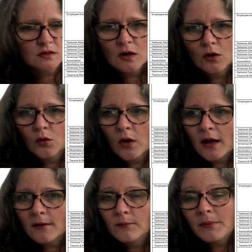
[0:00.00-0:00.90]
So,
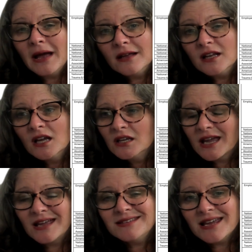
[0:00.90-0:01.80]
but
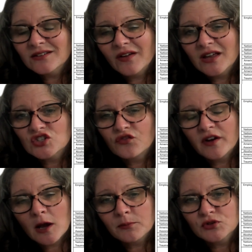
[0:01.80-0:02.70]
you can't take advantage of
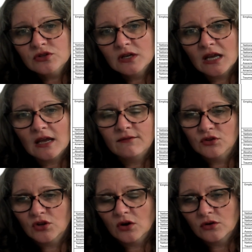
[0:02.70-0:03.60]
an opportunity
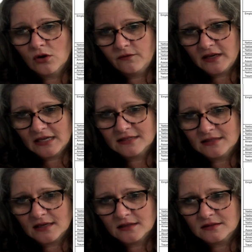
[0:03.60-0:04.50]
if you don't know if it
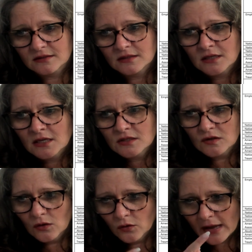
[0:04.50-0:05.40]
exists.
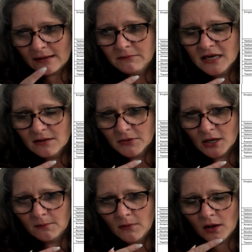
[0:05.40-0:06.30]
So, at
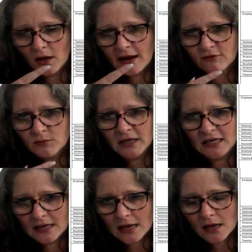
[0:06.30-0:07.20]
minimum,
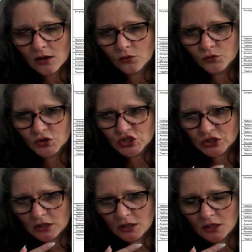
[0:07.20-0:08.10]
everybody now
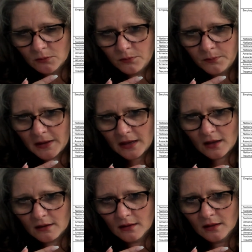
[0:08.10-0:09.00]
should
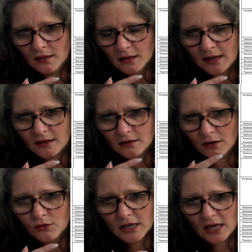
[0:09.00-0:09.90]
be like,
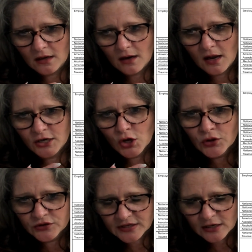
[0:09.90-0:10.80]
okay, I
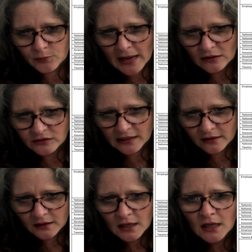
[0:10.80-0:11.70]
know there's help out
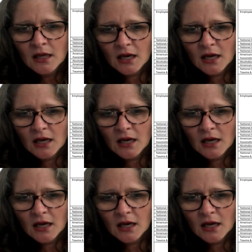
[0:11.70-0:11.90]
there.